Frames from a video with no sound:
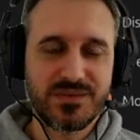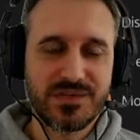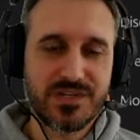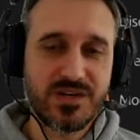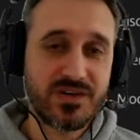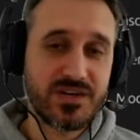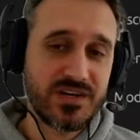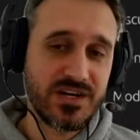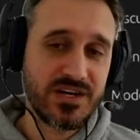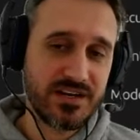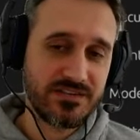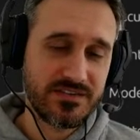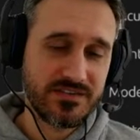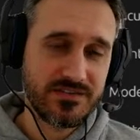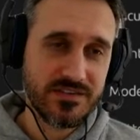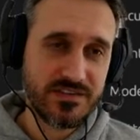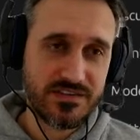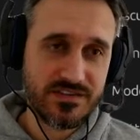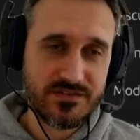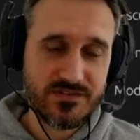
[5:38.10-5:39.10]
we don't have
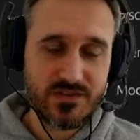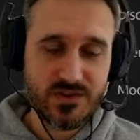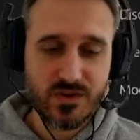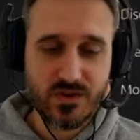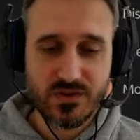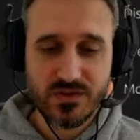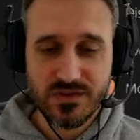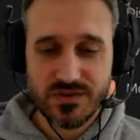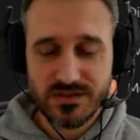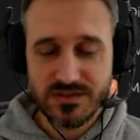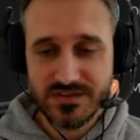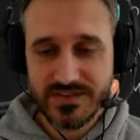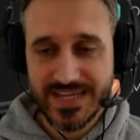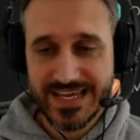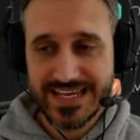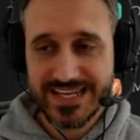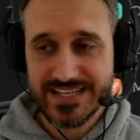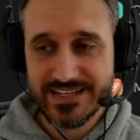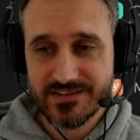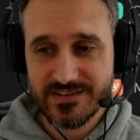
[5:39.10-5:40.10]
a full
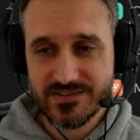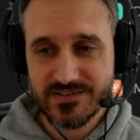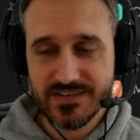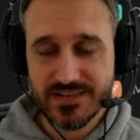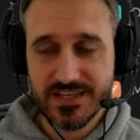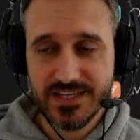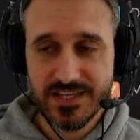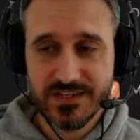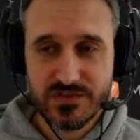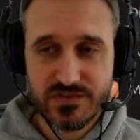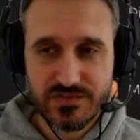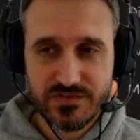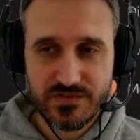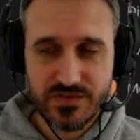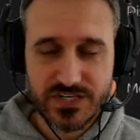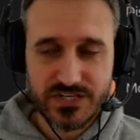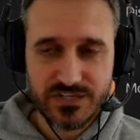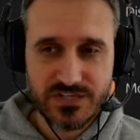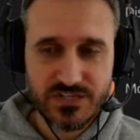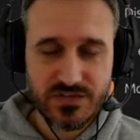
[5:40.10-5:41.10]
native Linux
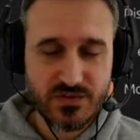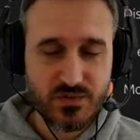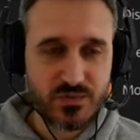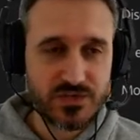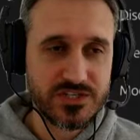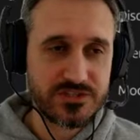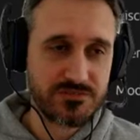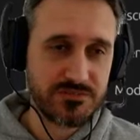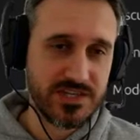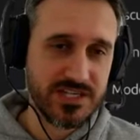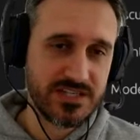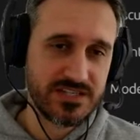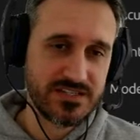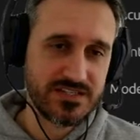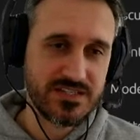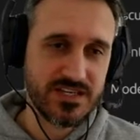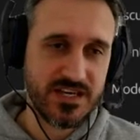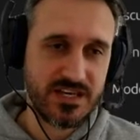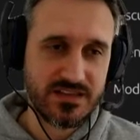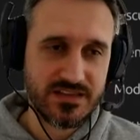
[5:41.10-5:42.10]
version, which
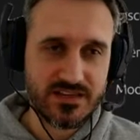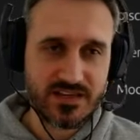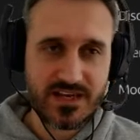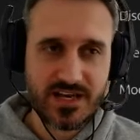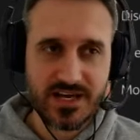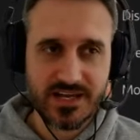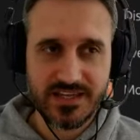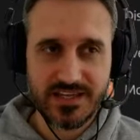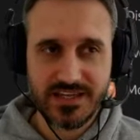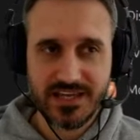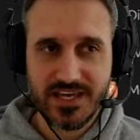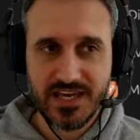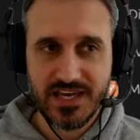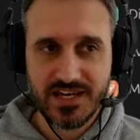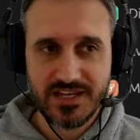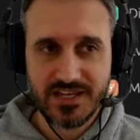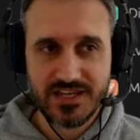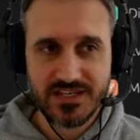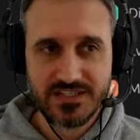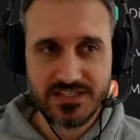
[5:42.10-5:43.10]
means that I
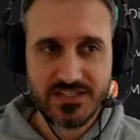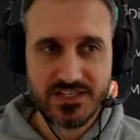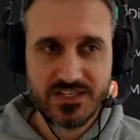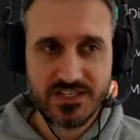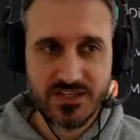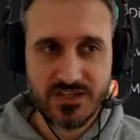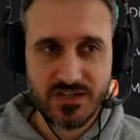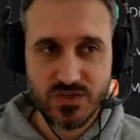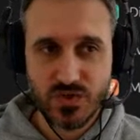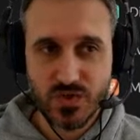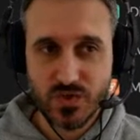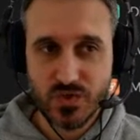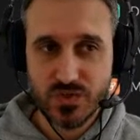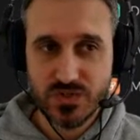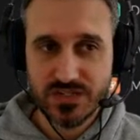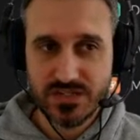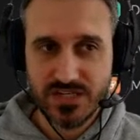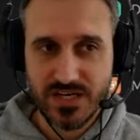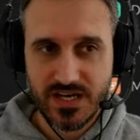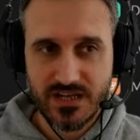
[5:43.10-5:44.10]
cannot actually
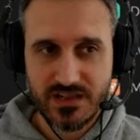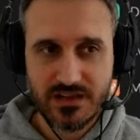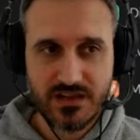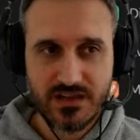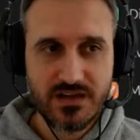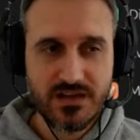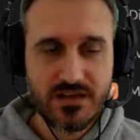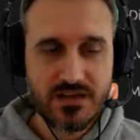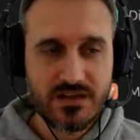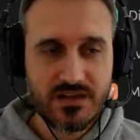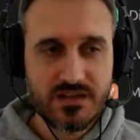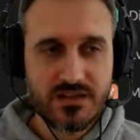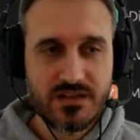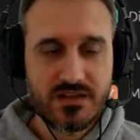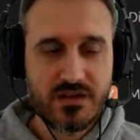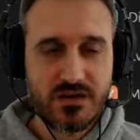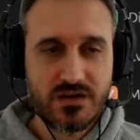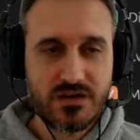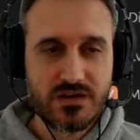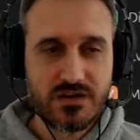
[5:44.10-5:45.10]
use that
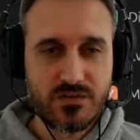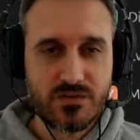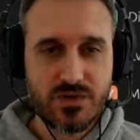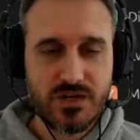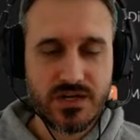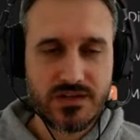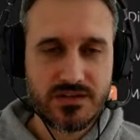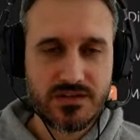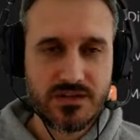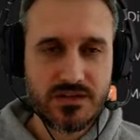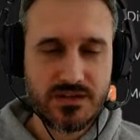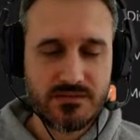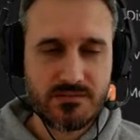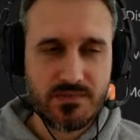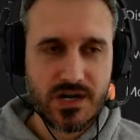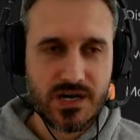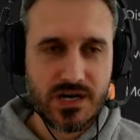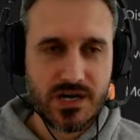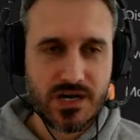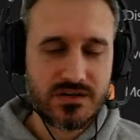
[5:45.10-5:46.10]
local run in
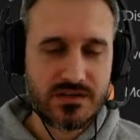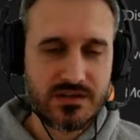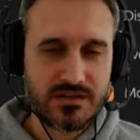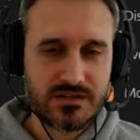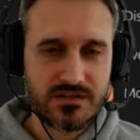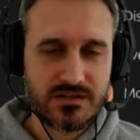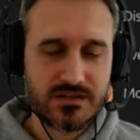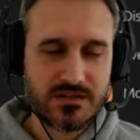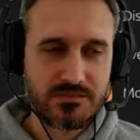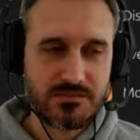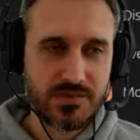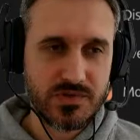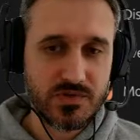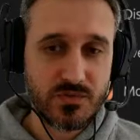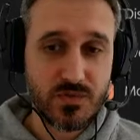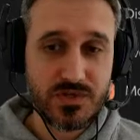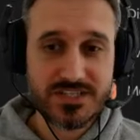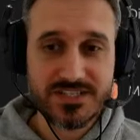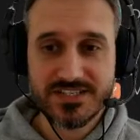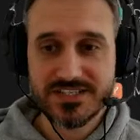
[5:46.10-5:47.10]
my
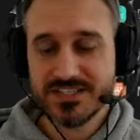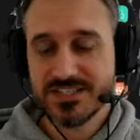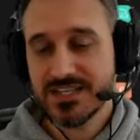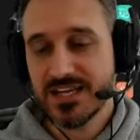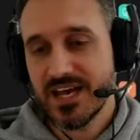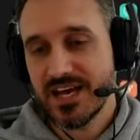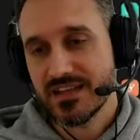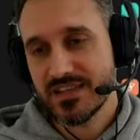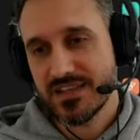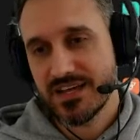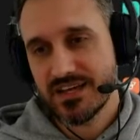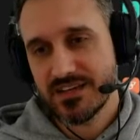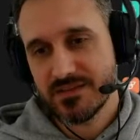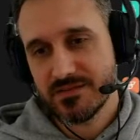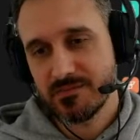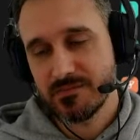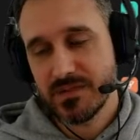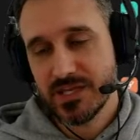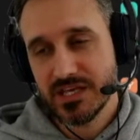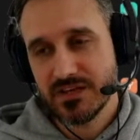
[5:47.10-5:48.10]
computer, which is not
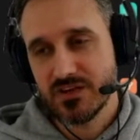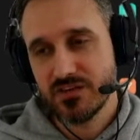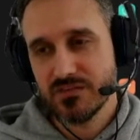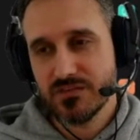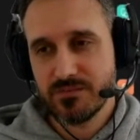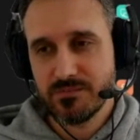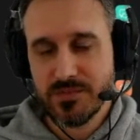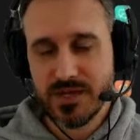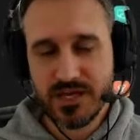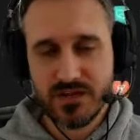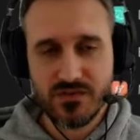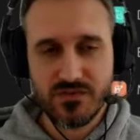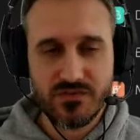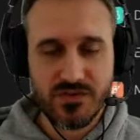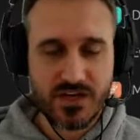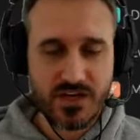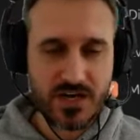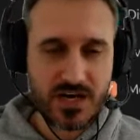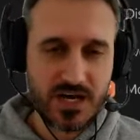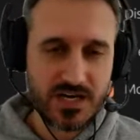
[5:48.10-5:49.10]
that big of a pain
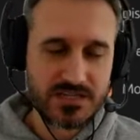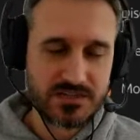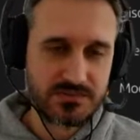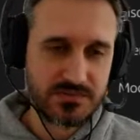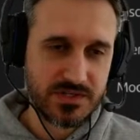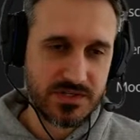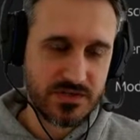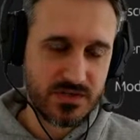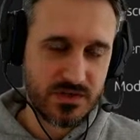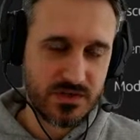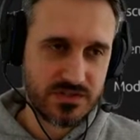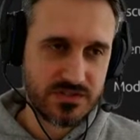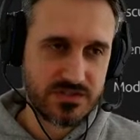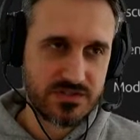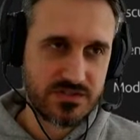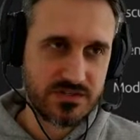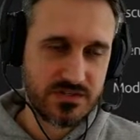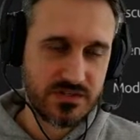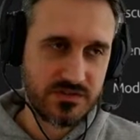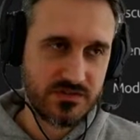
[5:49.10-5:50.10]
of an ass,
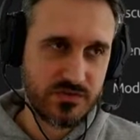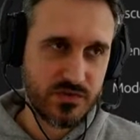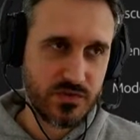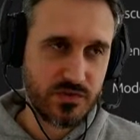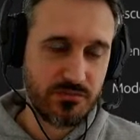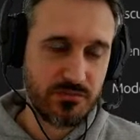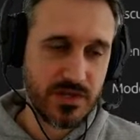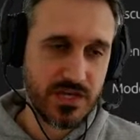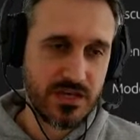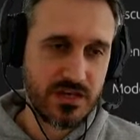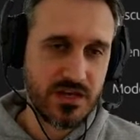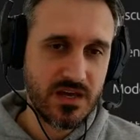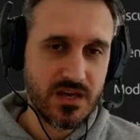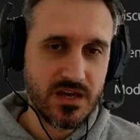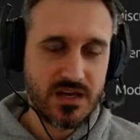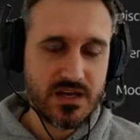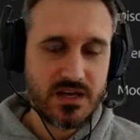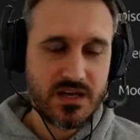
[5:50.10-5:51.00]
because for me,